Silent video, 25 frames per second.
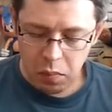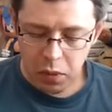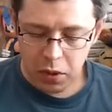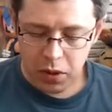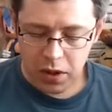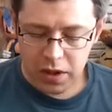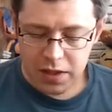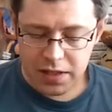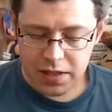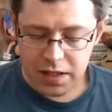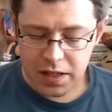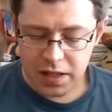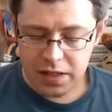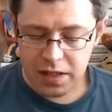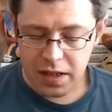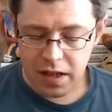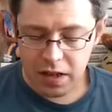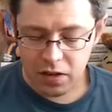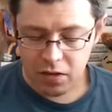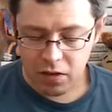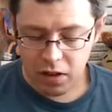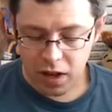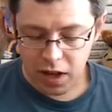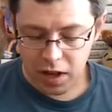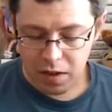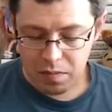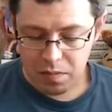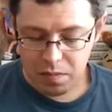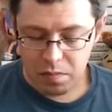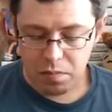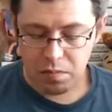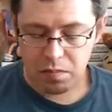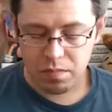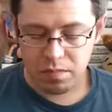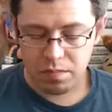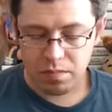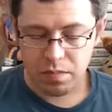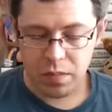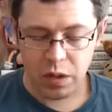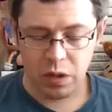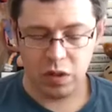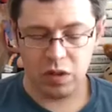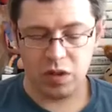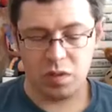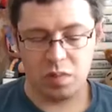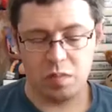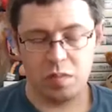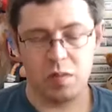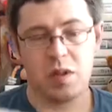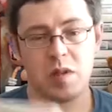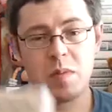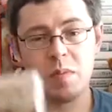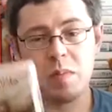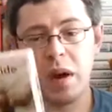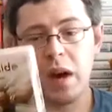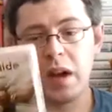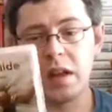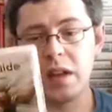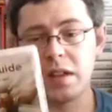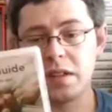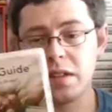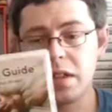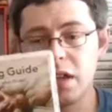But it's a Nintendo game, it's by